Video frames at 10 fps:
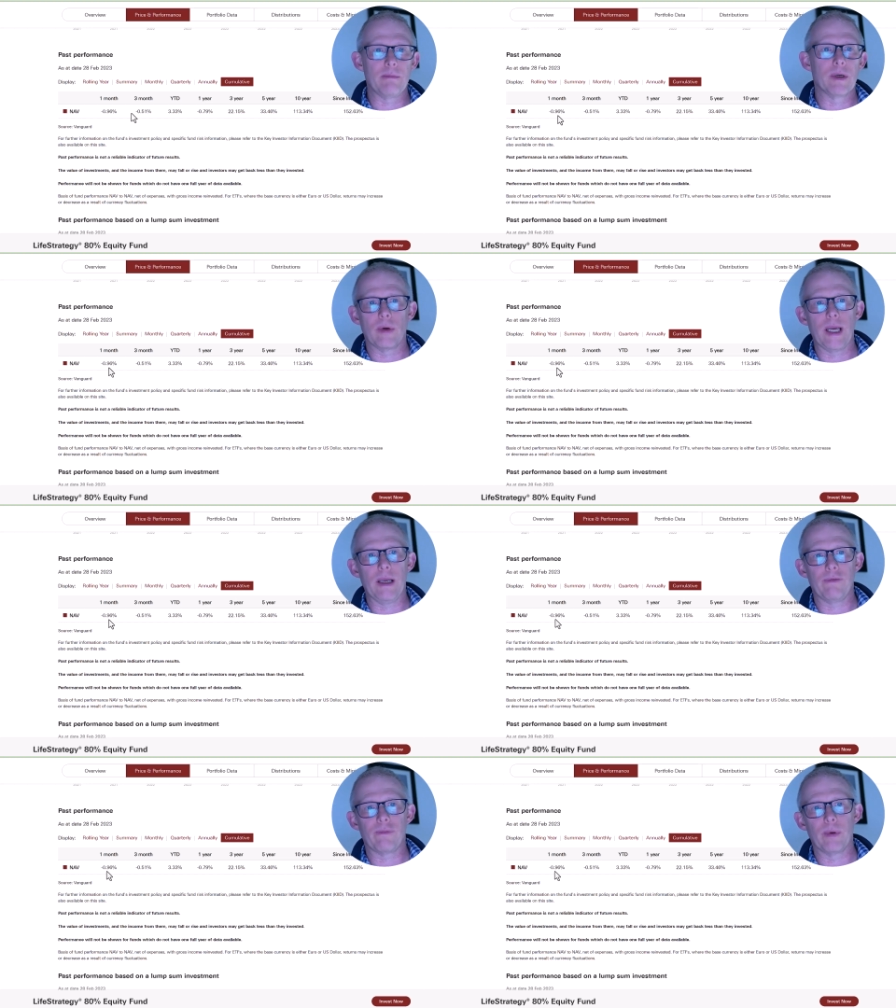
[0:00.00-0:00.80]
If
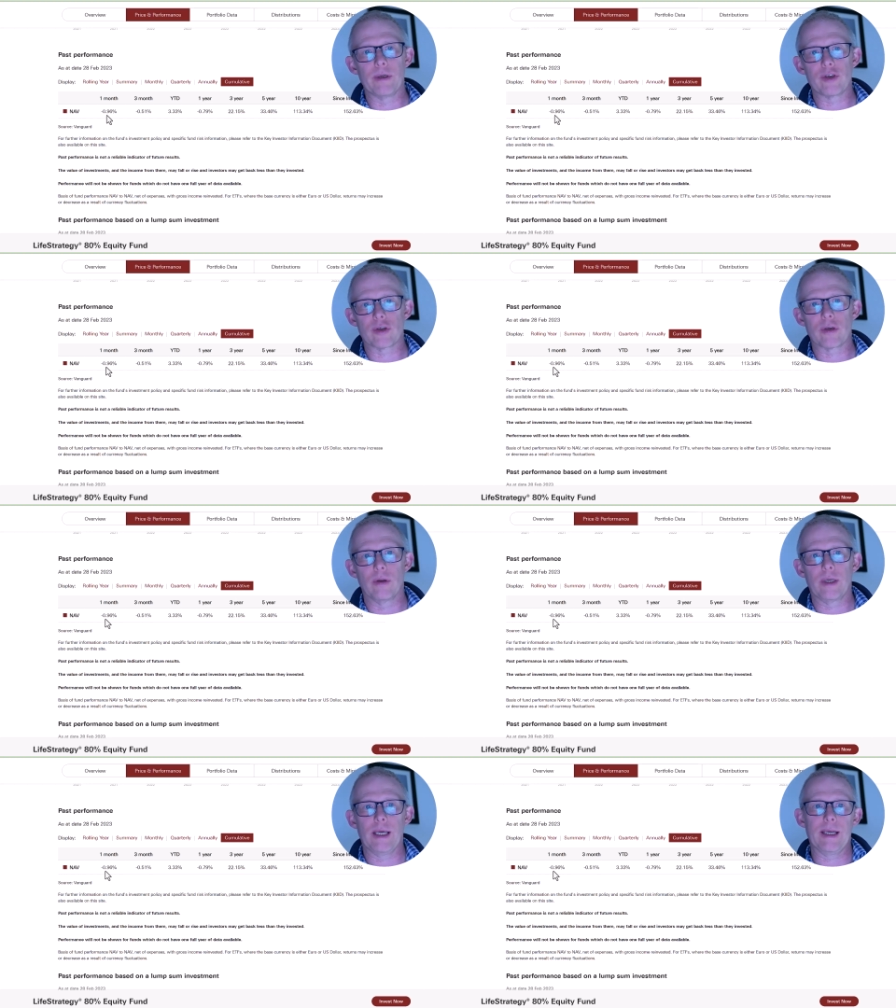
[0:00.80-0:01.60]
we're just
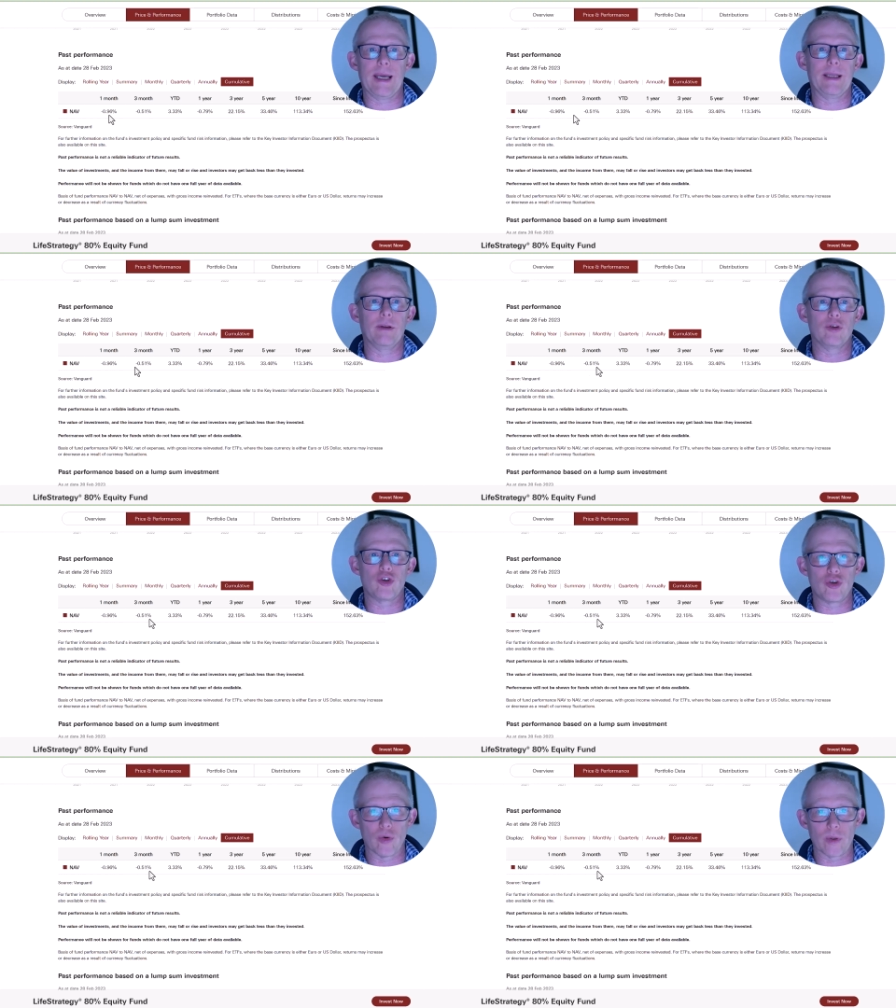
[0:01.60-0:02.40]
looking in the
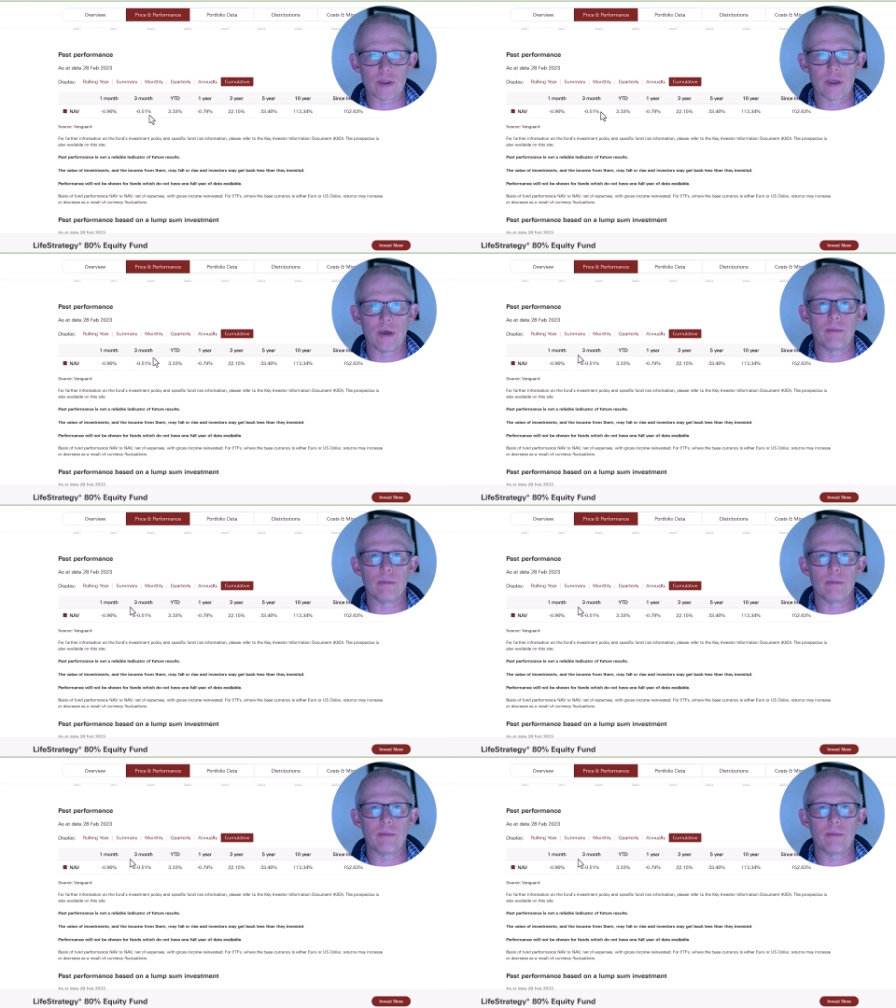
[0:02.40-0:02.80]
short term,